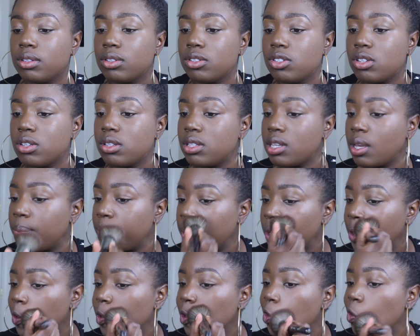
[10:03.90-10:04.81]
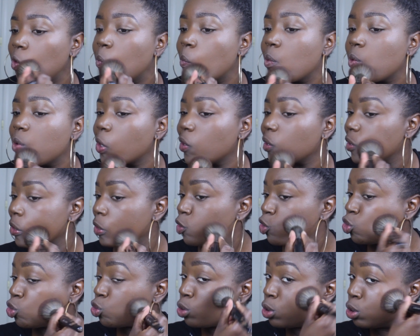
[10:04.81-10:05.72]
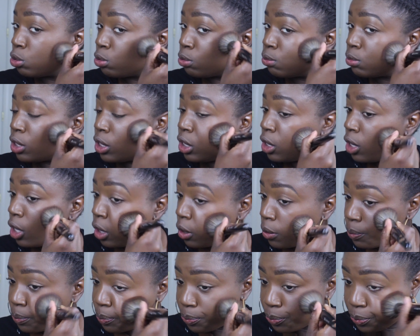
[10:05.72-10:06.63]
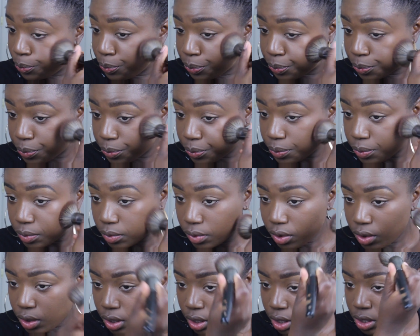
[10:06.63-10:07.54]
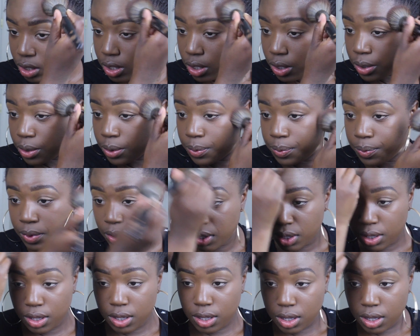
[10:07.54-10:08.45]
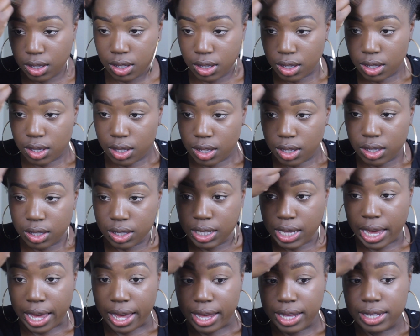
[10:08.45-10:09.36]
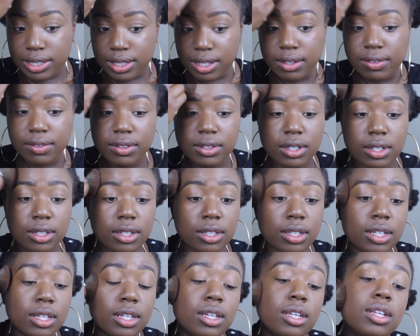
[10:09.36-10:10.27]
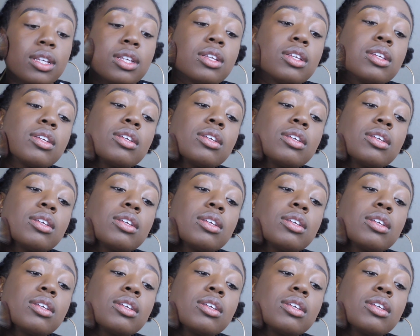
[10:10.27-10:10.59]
she'll tell me a little more of the truth, you know? So yeah, I definitely